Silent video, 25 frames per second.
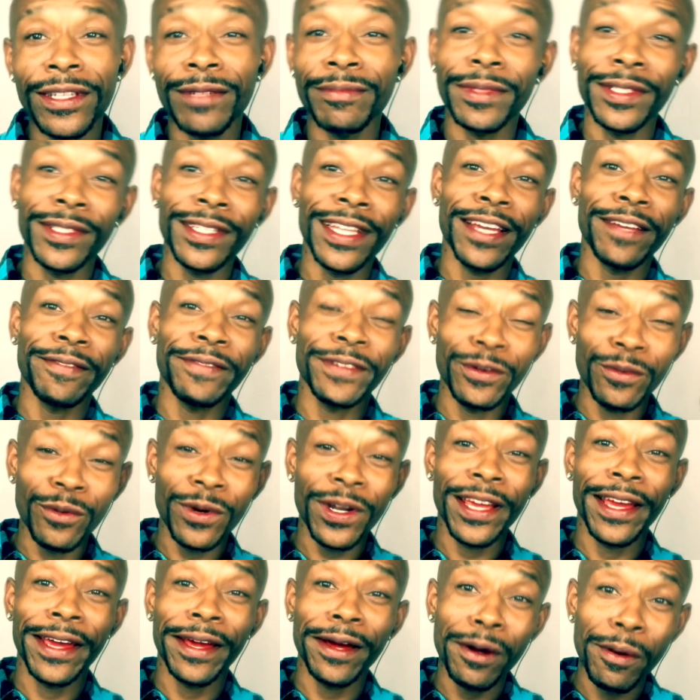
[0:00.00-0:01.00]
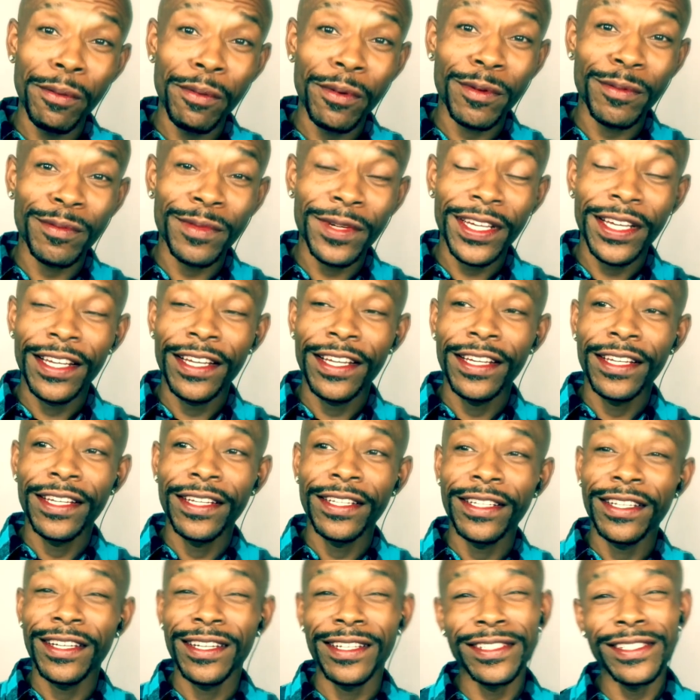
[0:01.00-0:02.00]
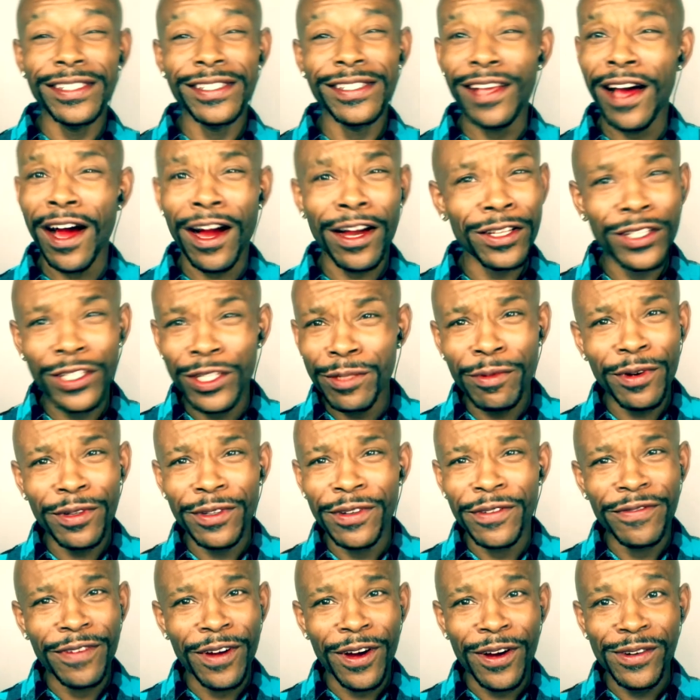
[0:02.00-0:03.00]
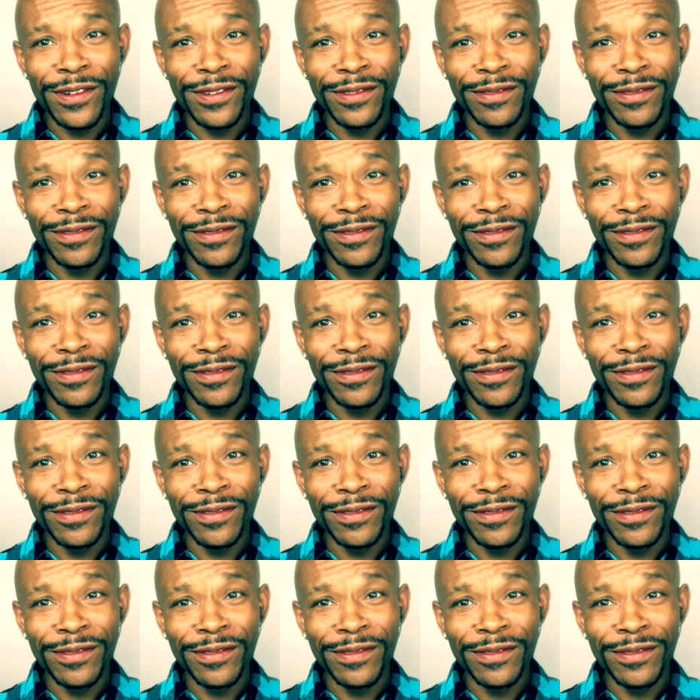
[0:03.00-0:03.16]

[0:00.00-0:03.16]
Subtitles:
mean, like, if you want to help him, couldn't you talk to him on the phone?